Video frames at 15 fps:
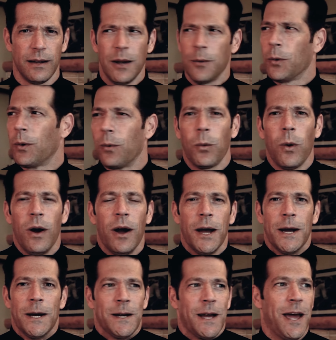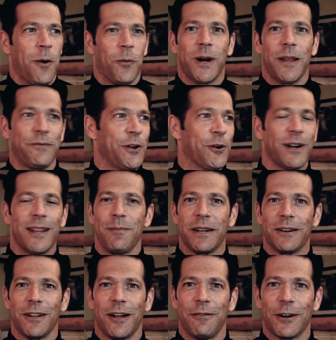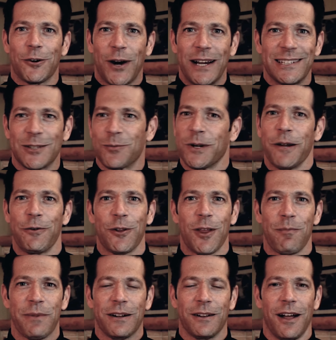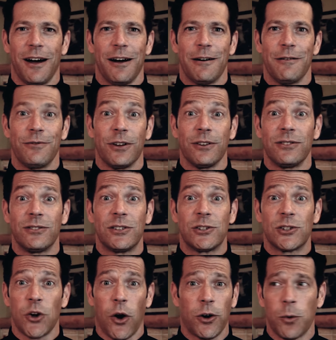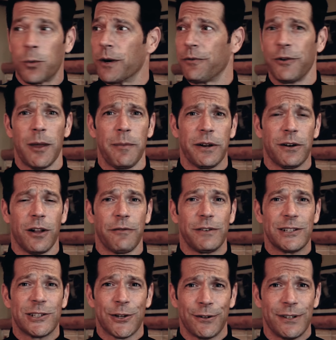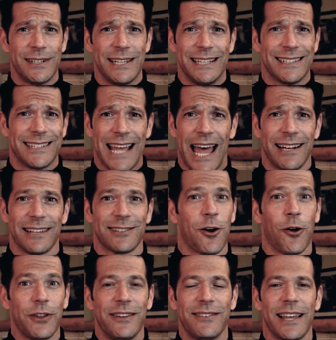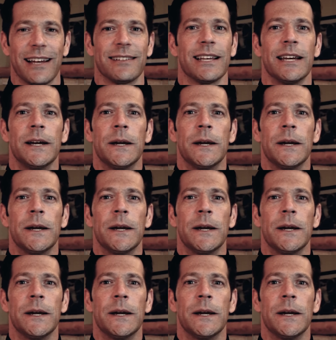Well, what if you're in the middle of a crisis? What if you're in the middle of sorrow? What if you're in the middle of uncertainty and sadness and all these things?